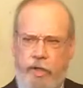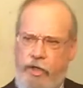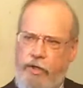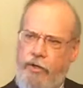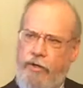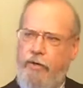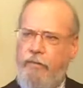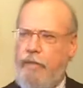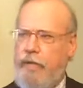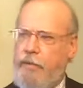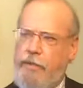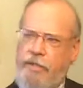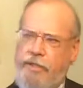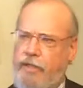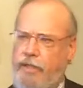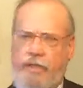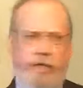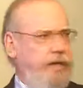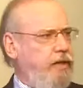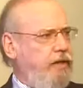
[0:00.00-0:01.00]
Peter, maybe
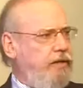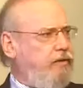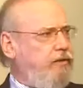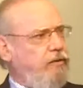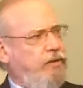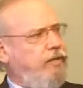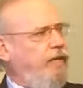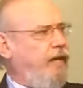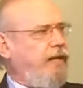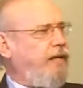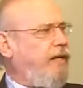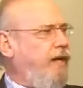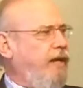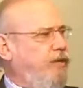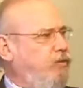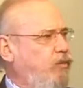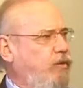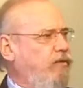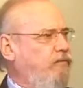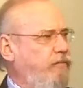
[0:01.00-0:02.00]
Zacchaeus, those kind of
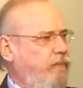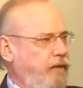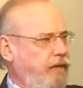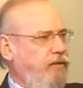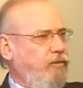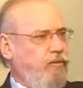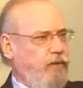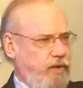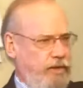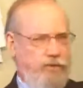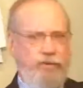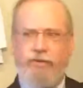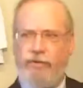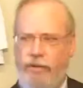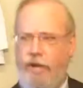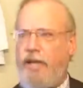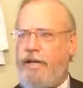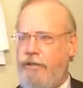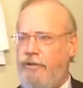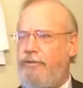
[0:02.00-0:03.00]
guys would have been the ones
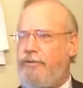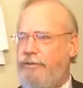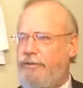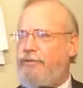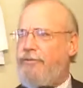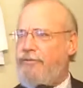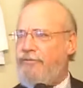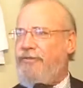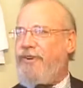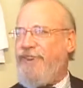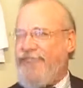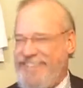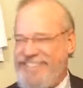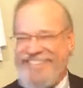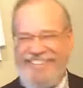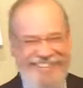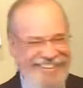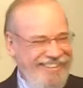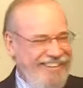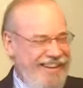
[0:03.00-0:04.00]
who'd gotten to the tomb
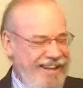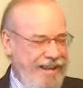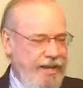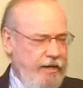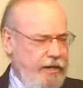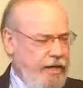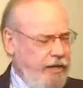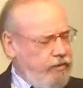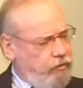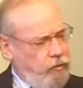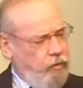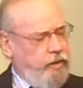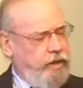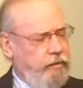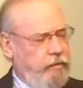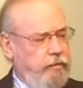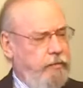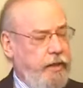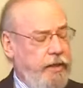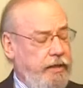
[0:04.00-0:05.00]
first, you know, not the
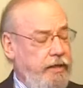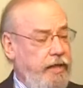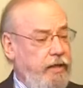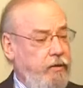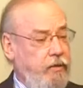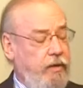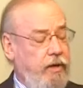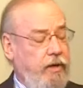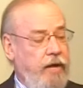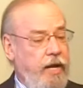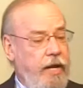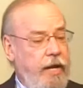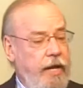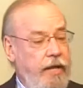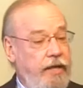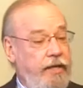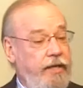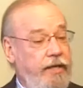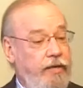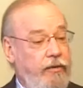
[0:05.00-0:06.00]
women, but they were.
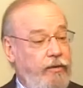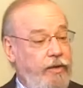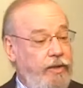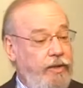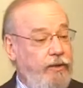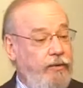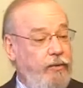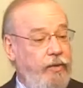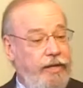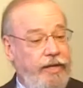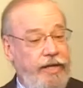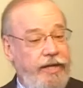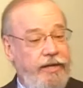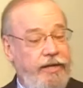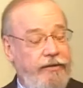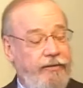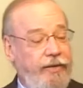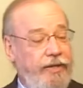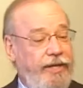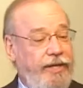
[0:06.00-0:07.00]
And then
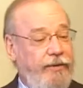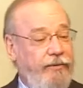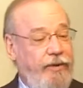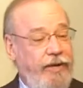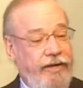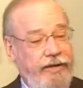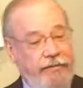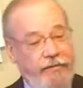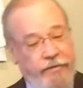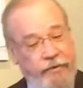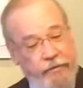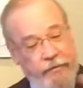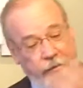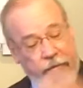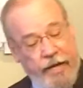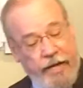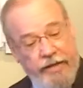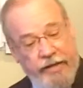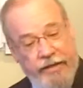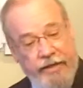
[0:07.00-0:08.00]
when they
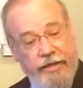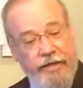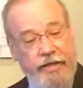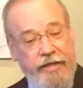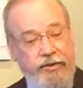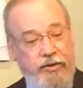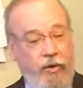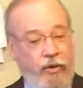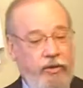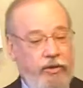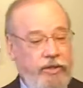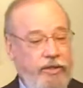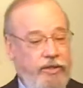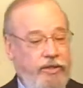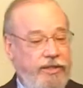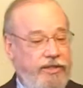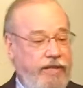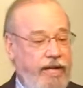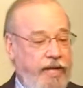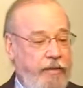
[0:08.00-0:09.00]
ran back and they told the
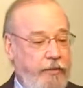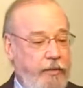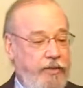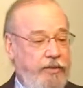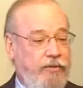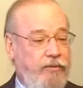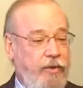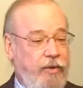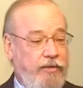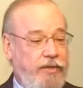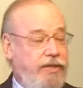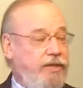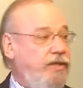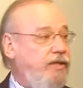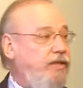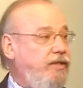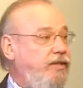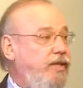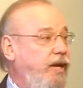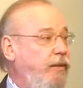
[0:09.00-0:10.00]
disciples, what was
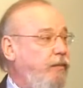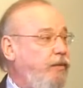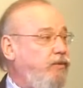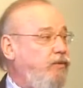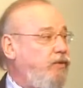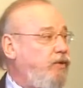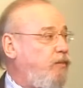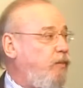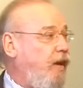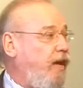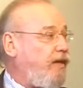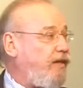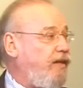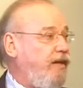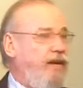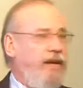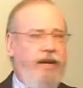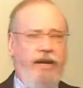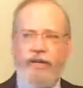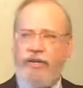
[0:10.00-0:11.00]
the disciples'
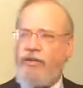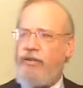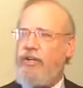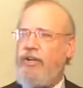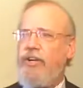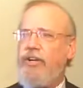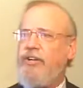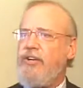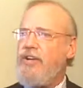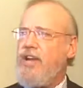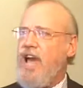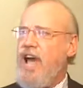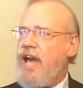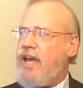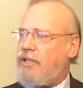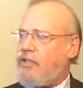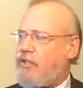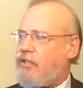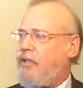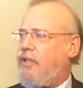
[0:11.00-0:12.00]
response? You're
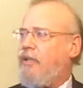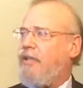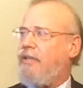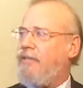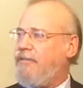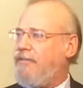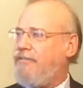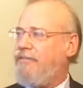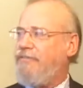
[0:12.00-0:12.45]
nuts.